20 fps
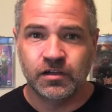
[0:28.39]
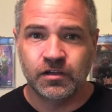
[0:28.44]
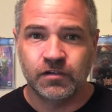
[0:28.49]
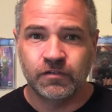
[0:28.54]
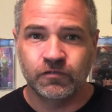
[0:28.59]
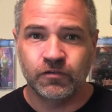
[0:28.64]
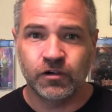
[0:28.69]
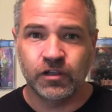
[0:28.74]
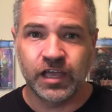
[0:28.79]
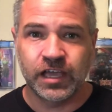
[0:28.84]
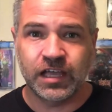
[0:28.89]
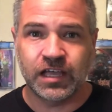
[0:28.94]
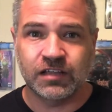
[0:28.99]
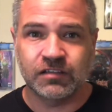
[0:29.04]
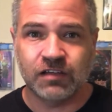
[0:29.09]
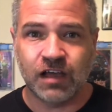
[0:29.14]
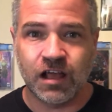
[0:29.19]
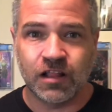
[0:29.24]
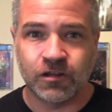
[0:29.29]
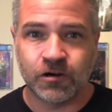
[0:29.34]
for like
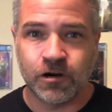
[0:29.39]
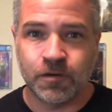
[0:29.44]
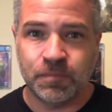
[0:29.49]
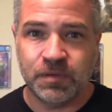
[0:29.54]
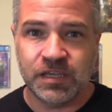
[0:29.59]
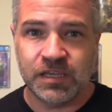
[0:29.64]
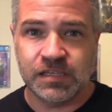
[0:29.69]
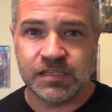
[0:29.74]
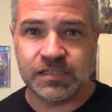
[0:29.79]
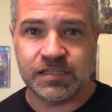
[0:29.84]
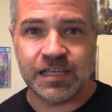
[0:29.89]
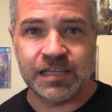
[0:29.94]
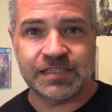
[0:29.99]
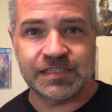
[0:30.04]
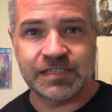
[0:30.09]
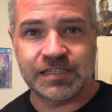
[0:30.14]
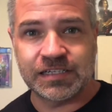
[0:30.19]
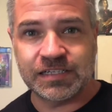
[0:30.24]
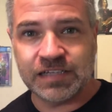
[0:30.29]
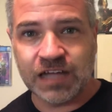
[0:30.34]
$1 a piece, less
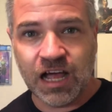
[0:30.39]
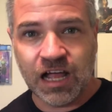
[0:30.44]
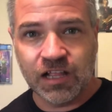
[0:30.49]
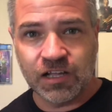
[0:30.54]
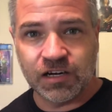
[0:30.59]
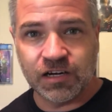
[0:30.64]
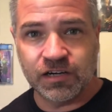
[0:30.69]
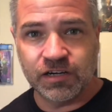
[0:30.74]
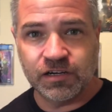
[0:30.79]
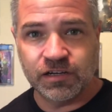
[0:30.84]
than $1.